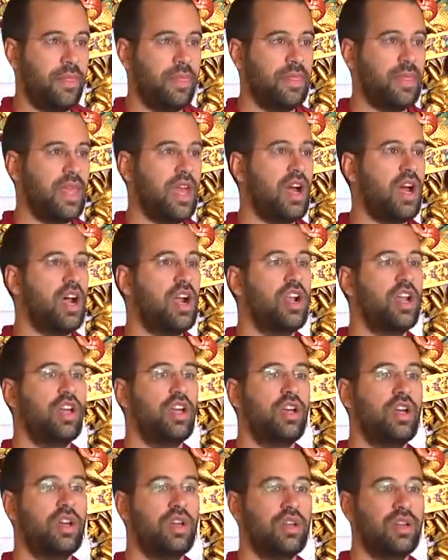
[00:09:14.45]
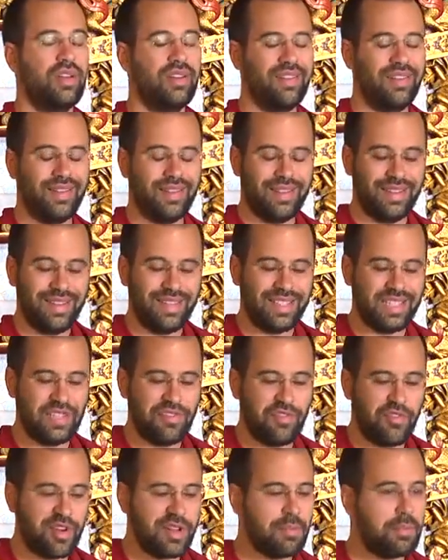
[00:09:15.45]
there are
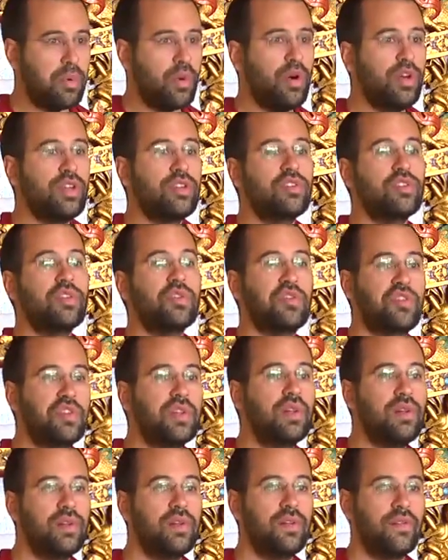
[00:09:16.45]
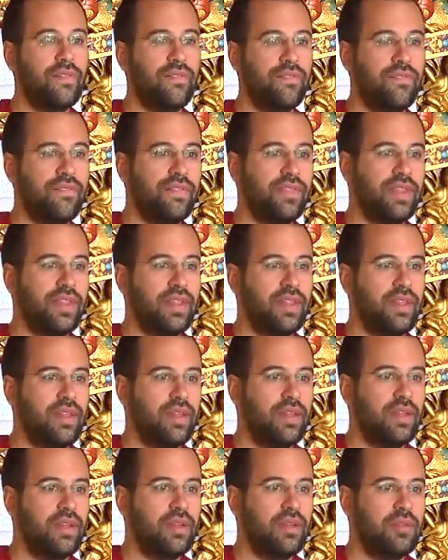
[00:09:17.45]
different points of view,
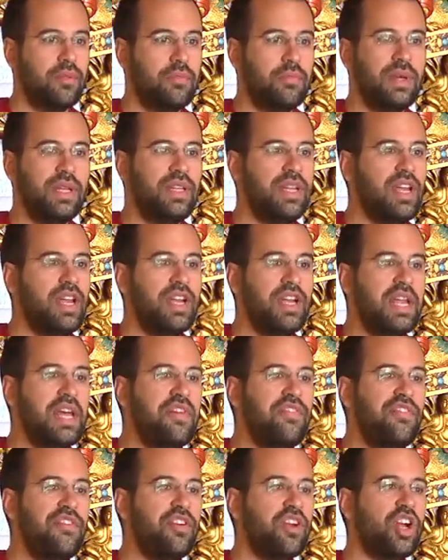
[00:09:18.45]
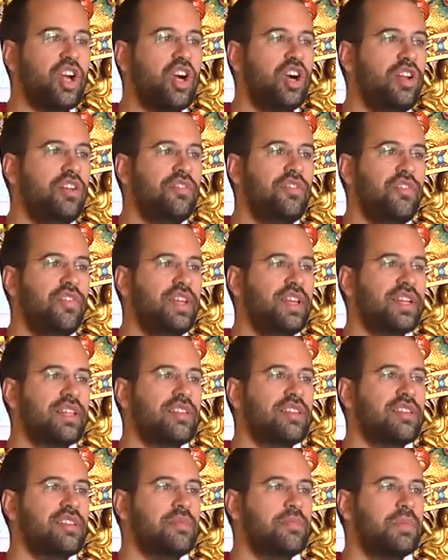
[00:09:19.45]
but they are never
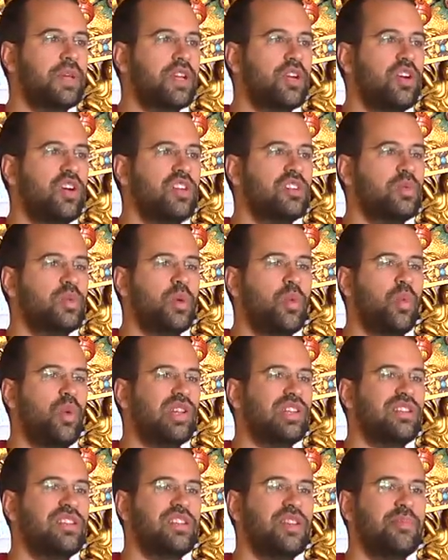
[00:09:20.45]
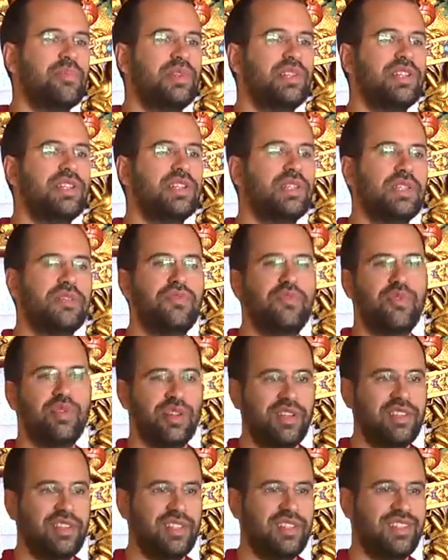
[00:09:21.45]
conflicts because we want something
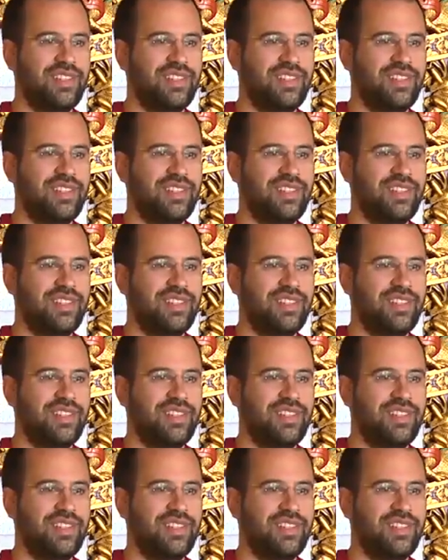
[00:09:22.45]
different.